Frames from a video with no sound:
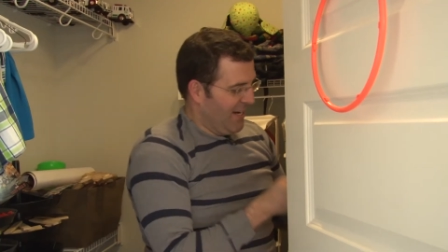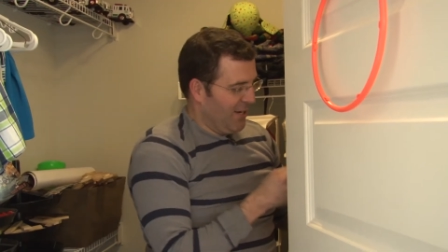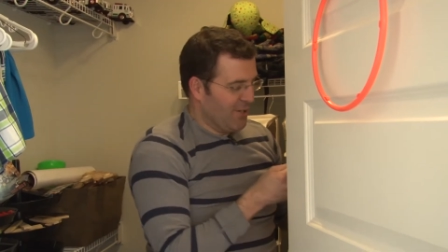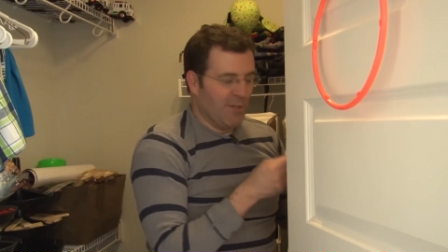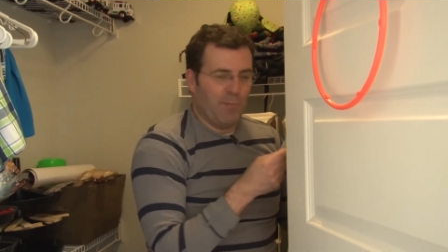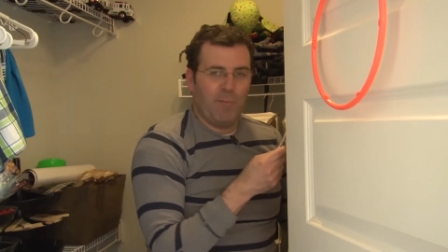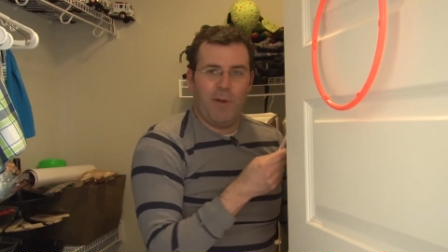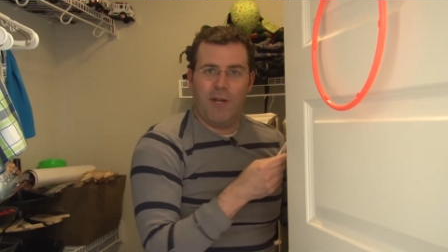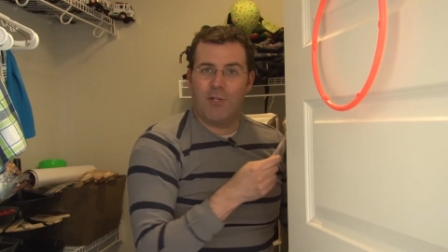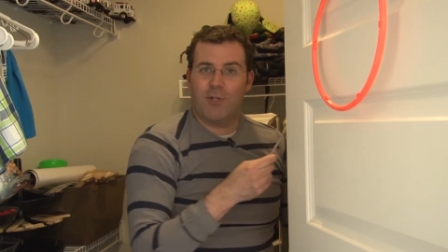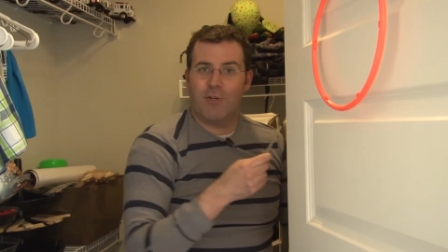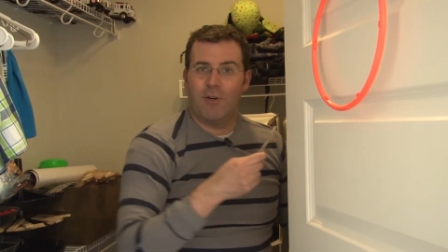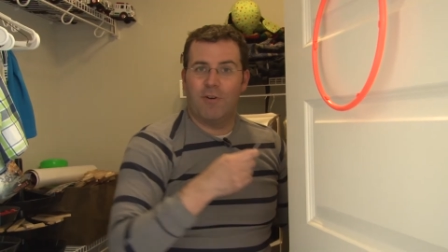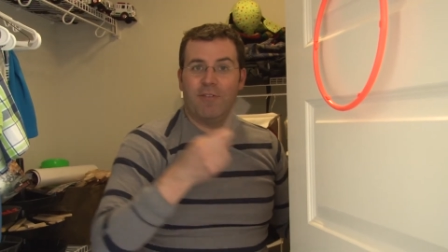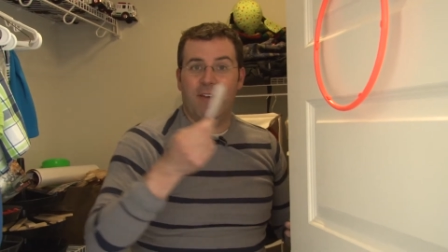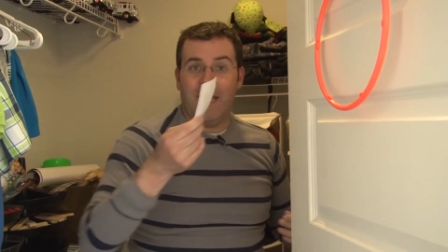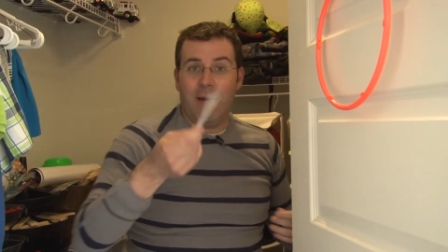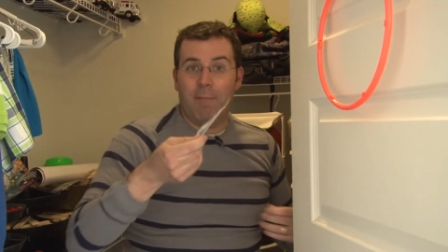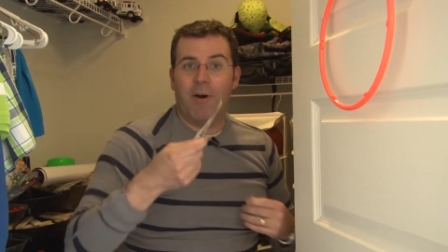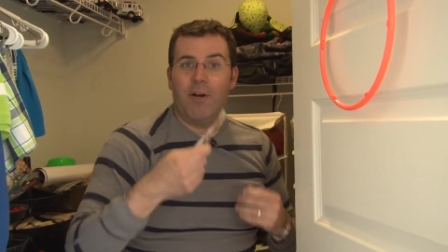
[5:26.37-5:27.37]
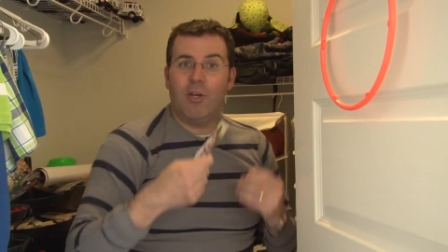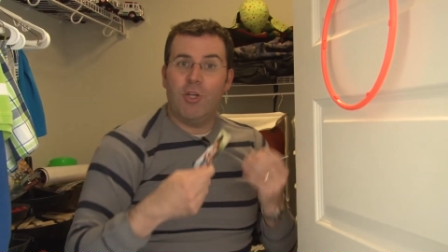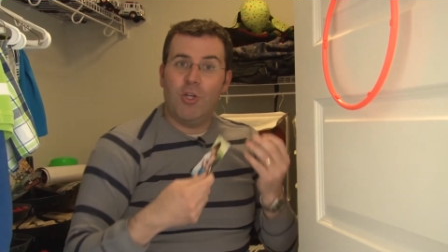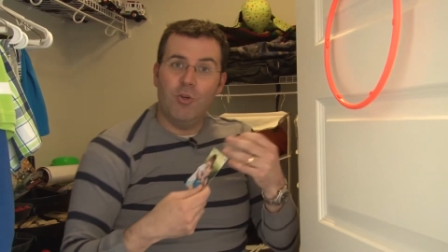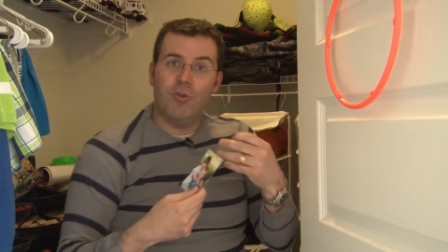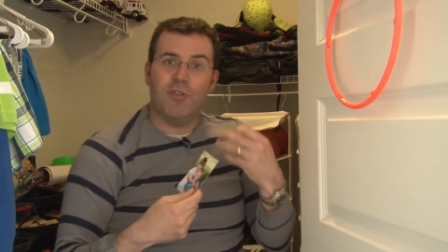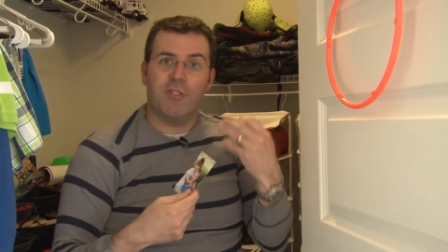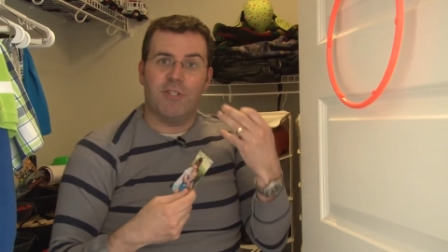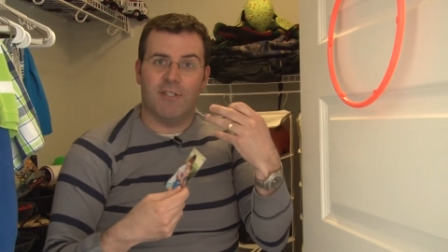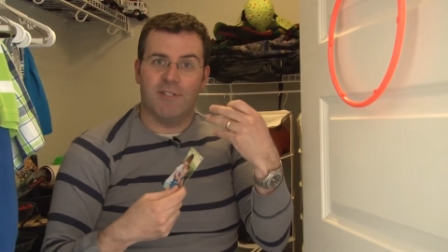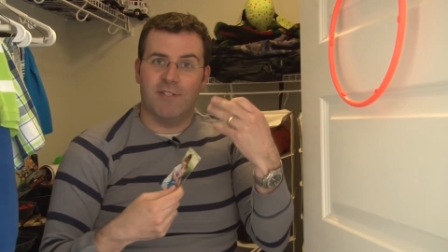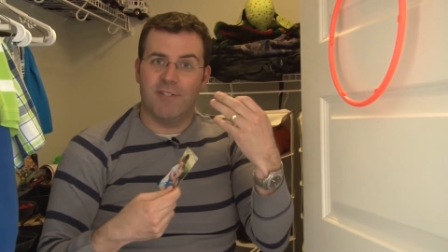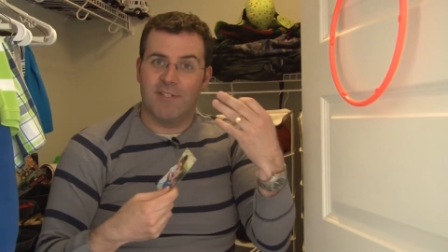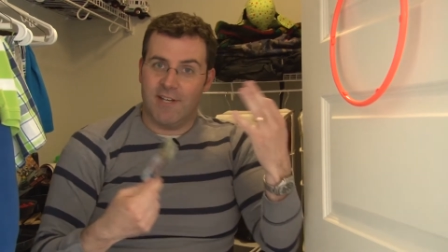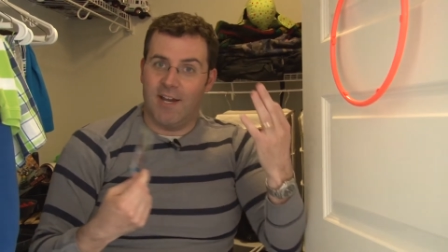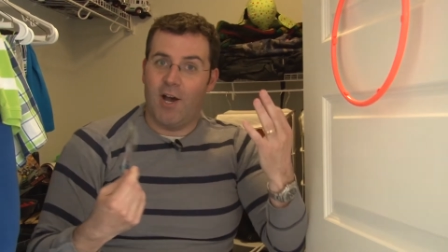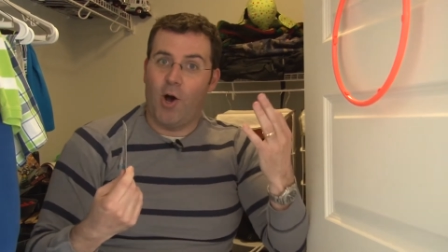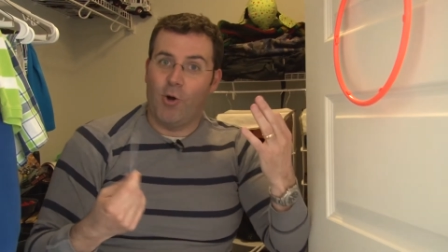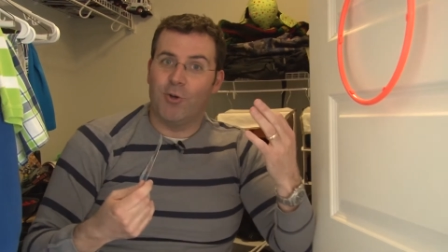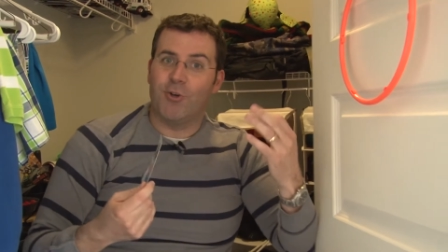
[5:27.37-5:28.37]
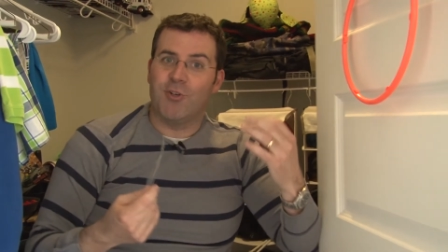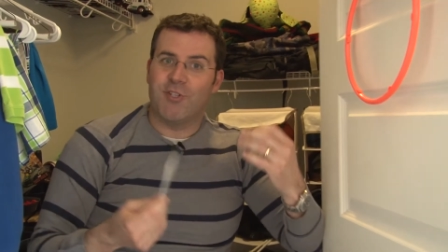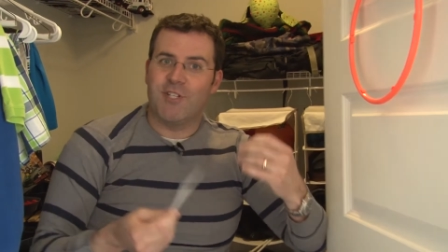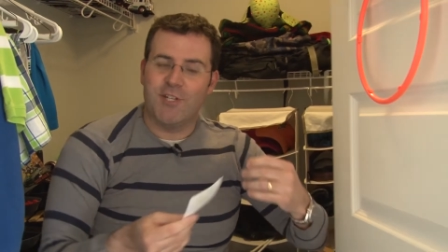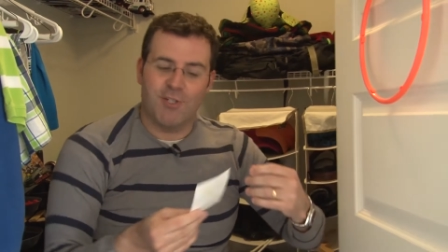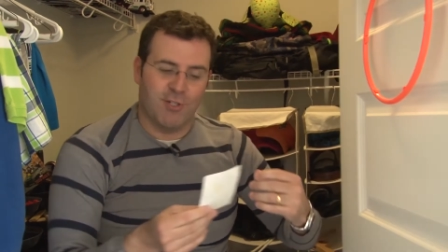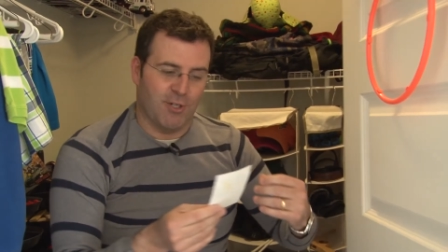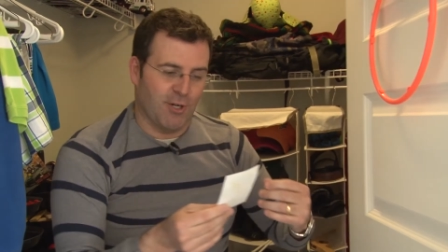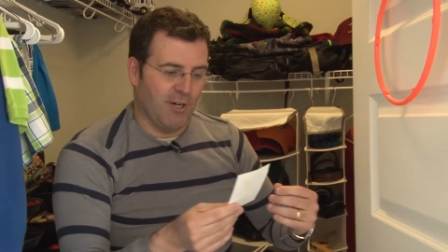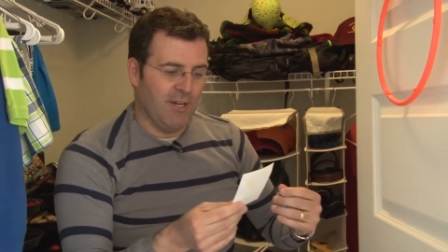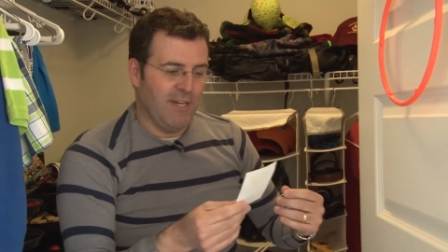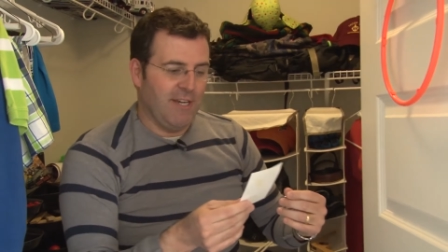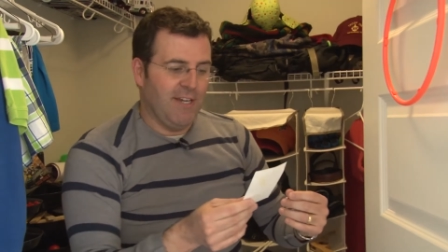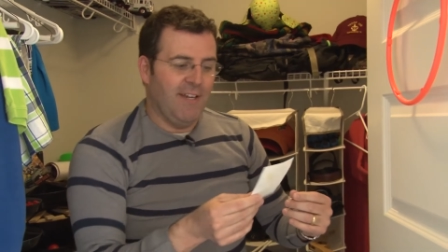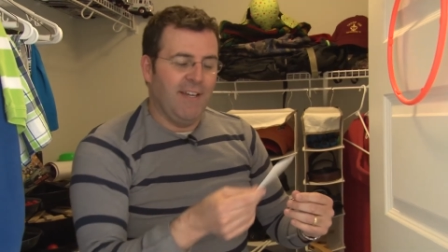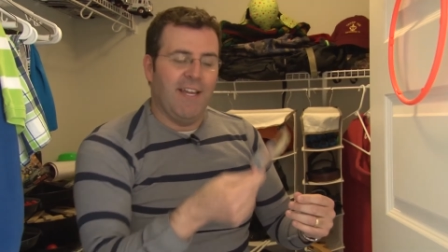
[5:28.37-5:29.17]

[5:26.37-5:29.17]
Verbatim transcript: Here's a picture of Emma, Houston's uh, older sister,